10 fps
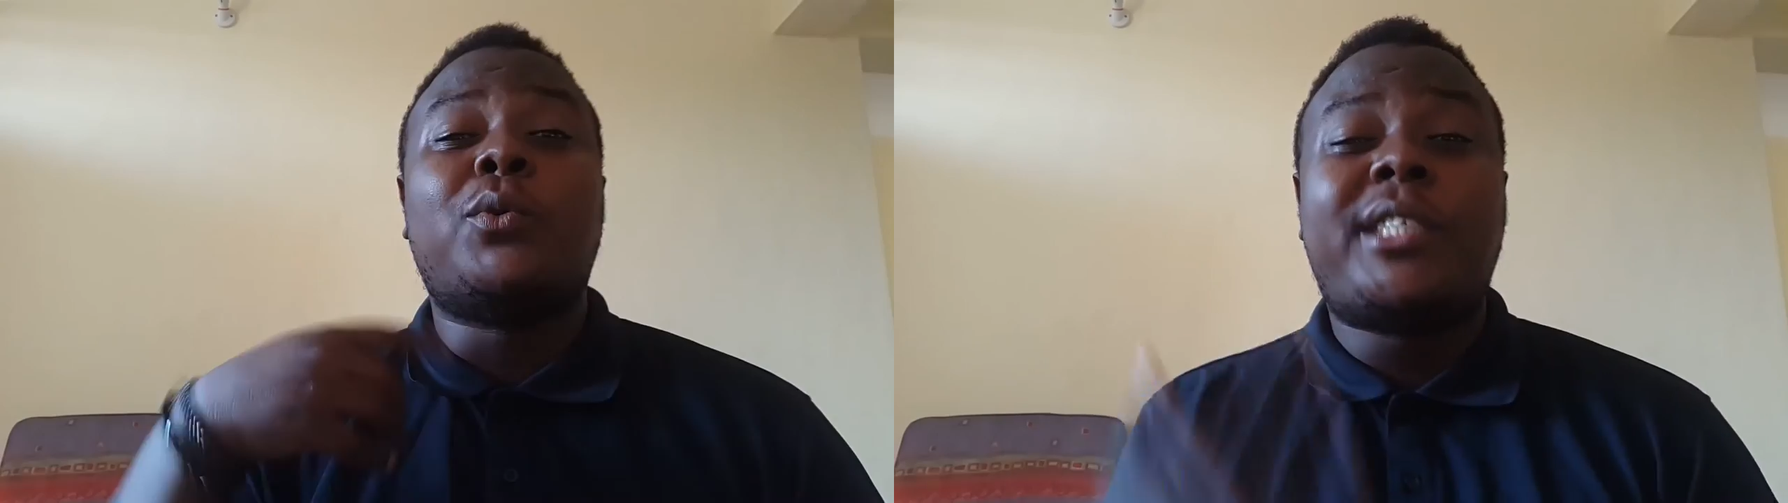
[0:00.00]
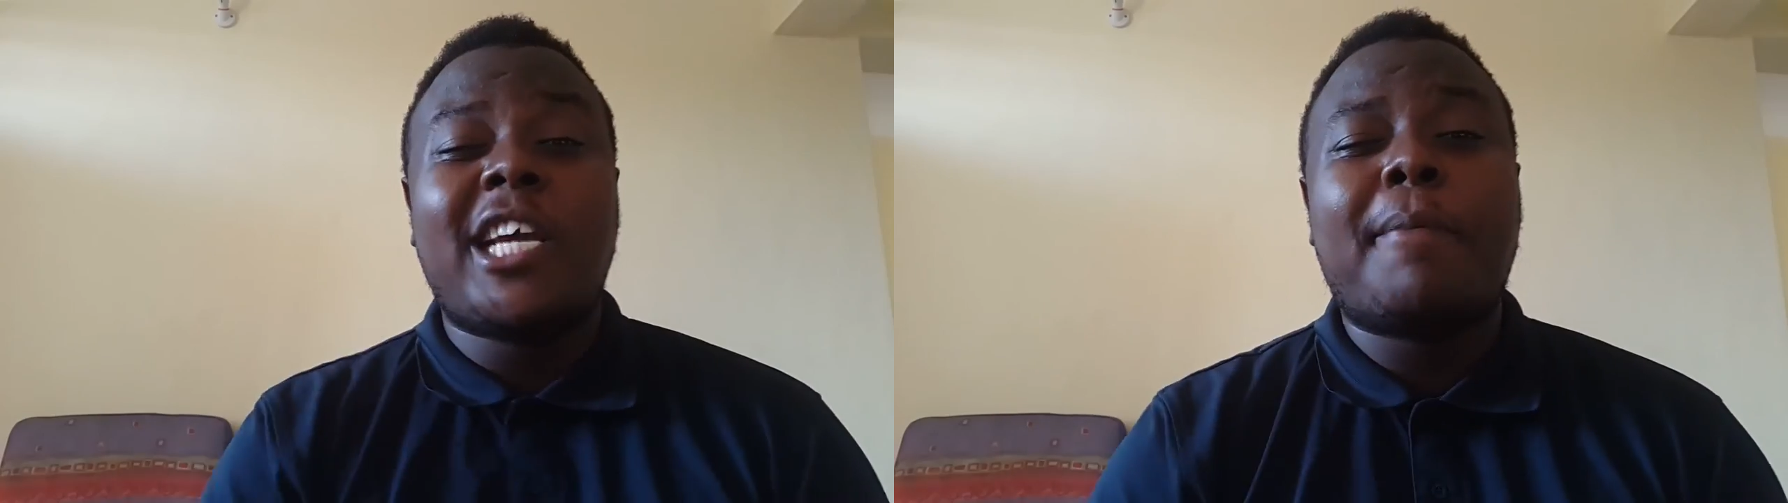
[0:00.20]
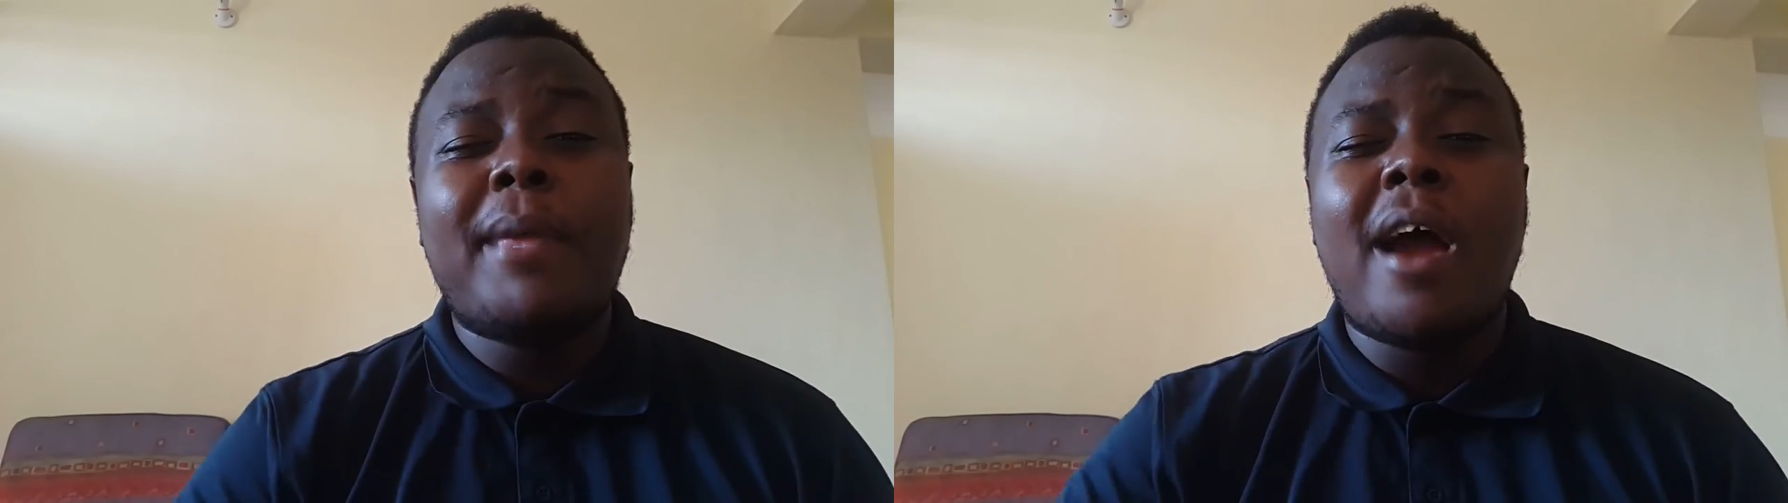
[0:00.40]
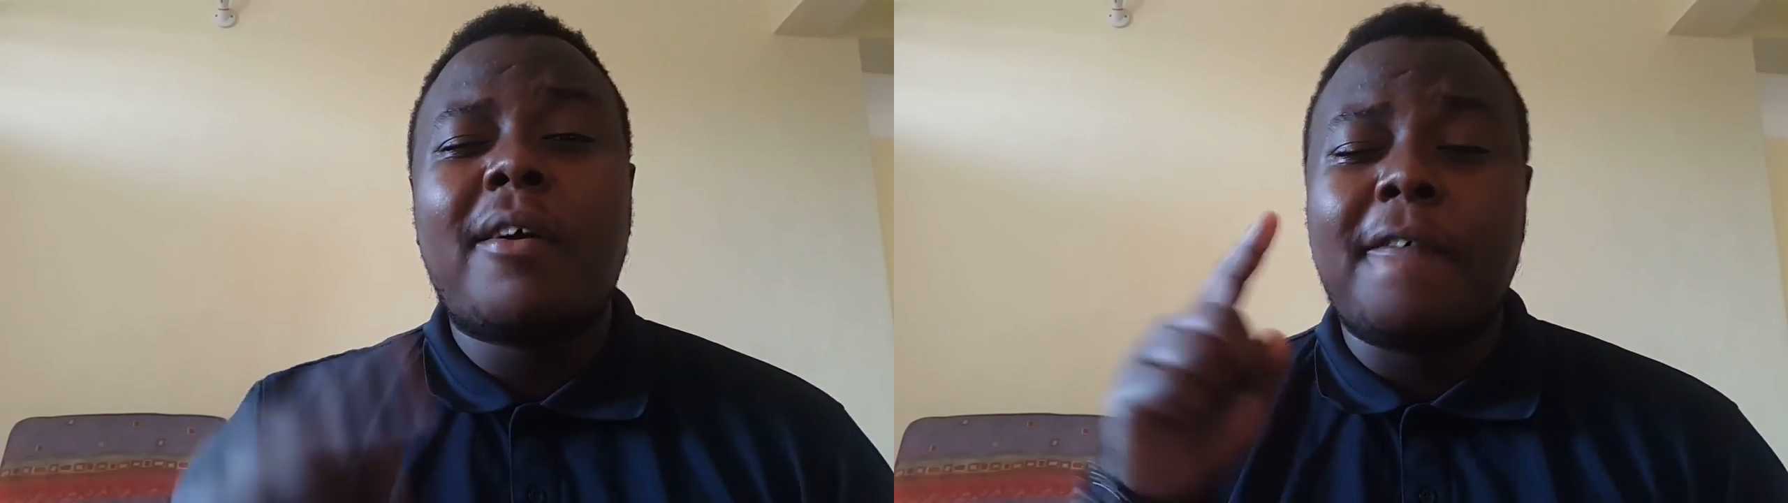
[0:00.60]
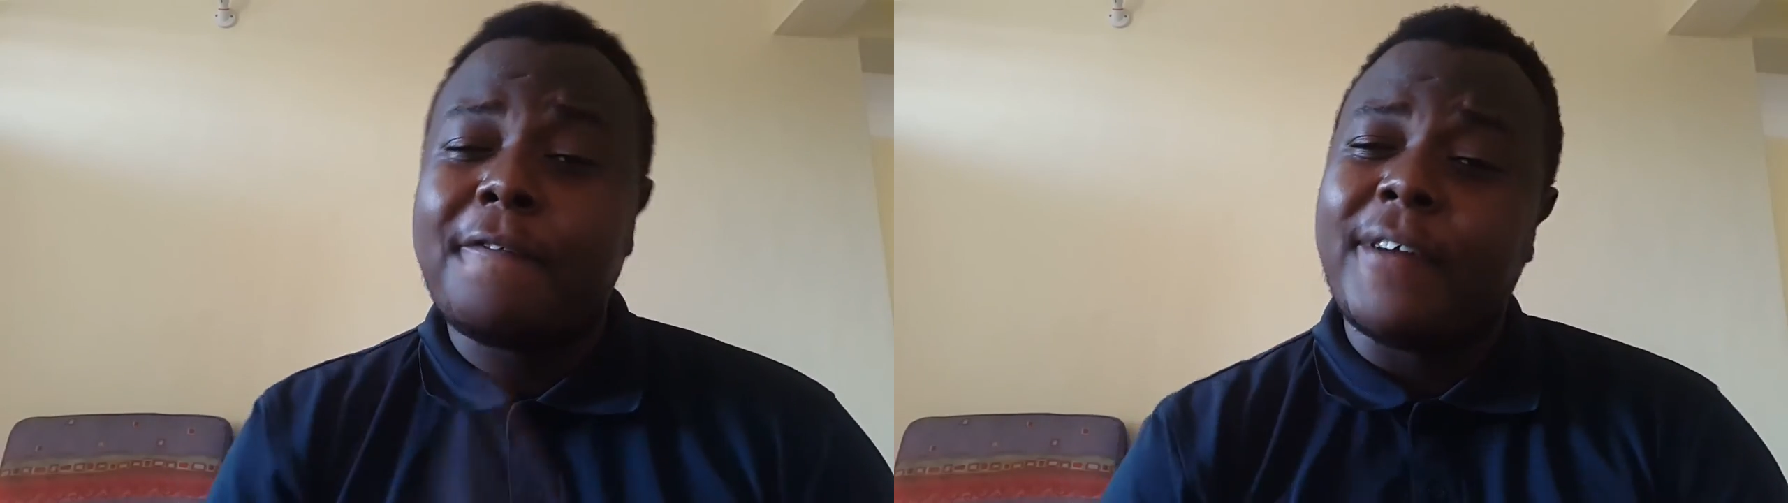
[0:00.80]
So check me
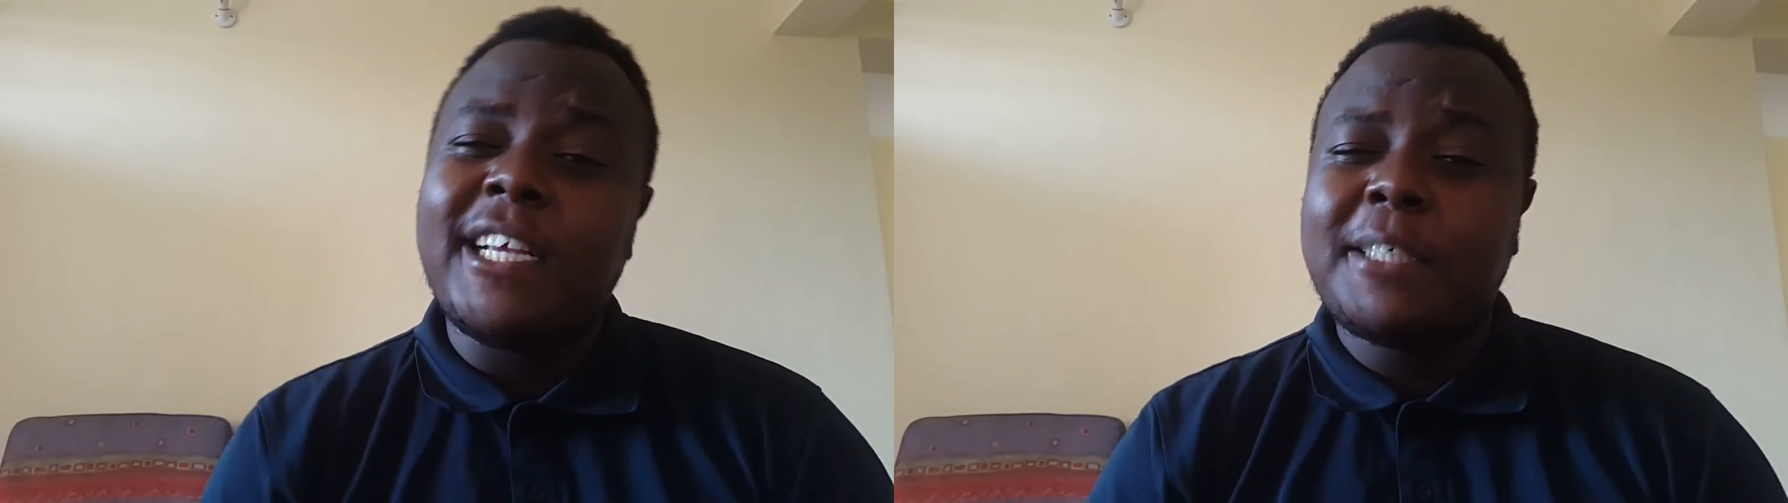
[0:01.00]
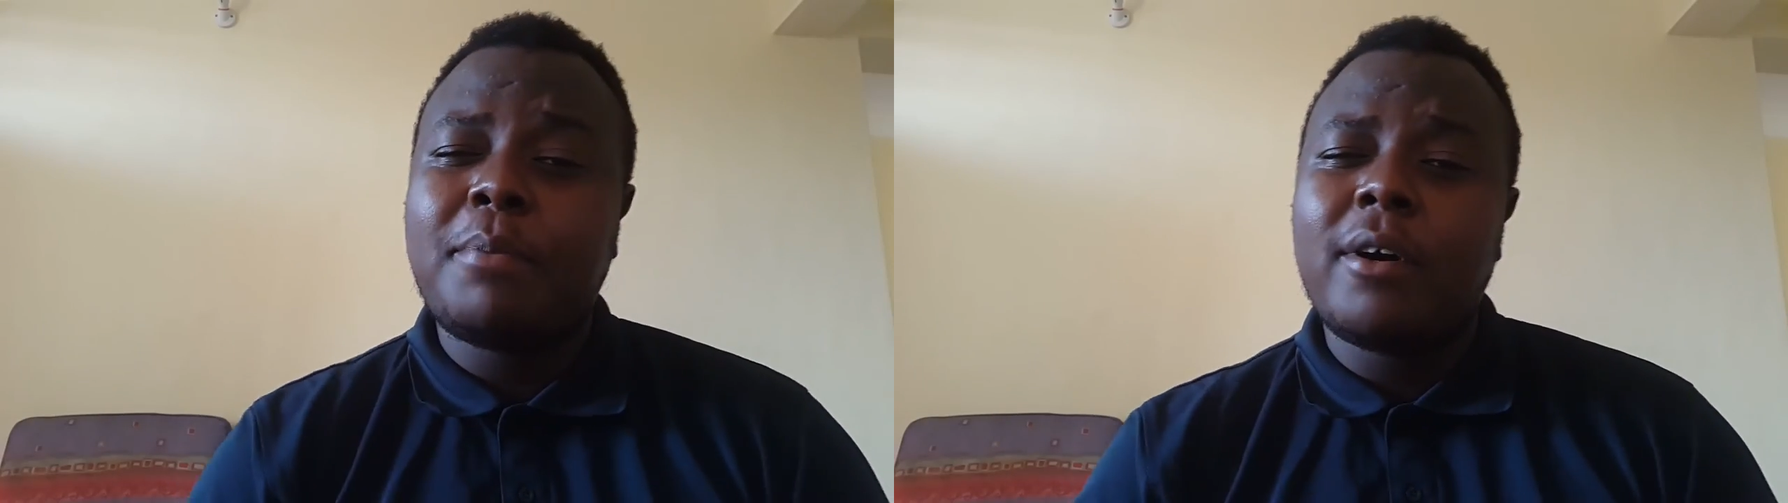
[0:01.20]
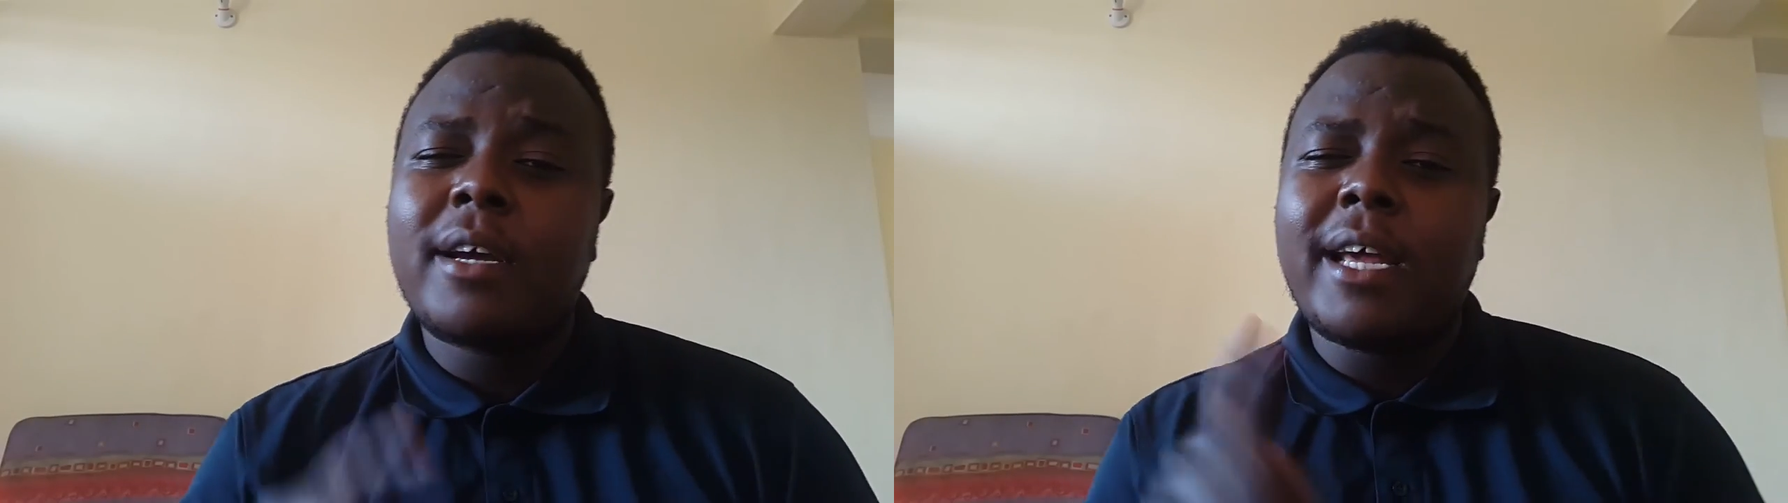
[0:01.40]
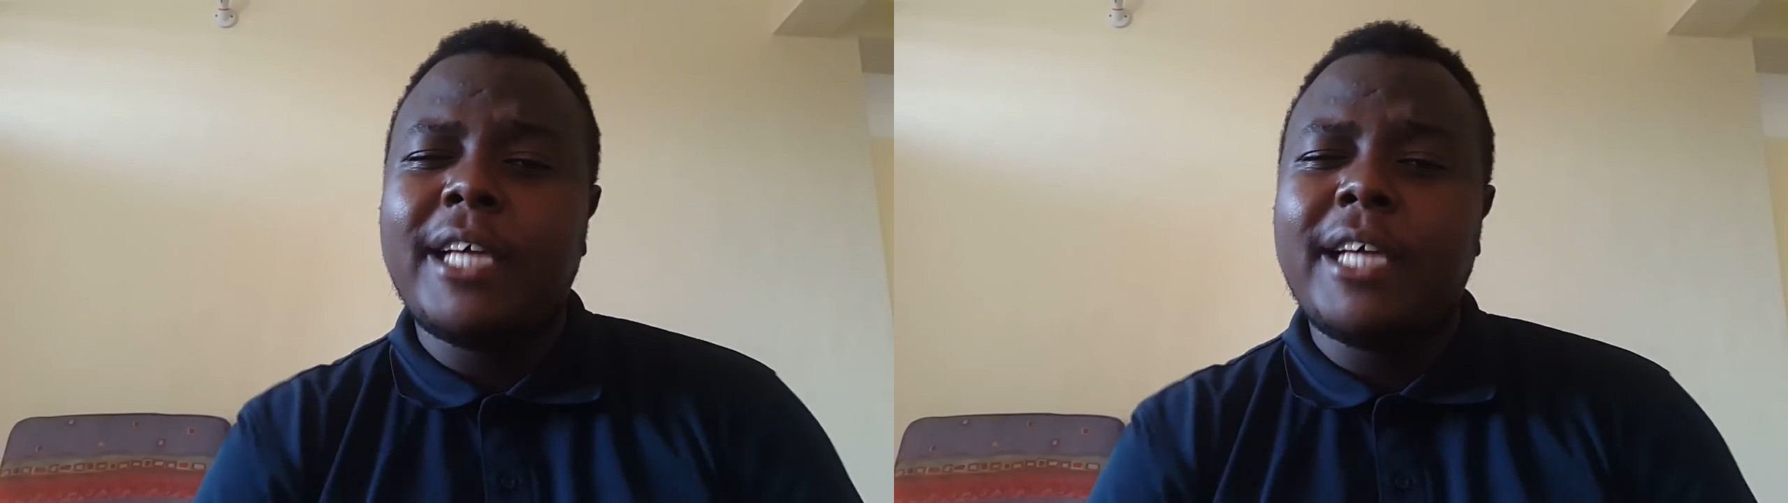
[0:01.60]
out on Facebook,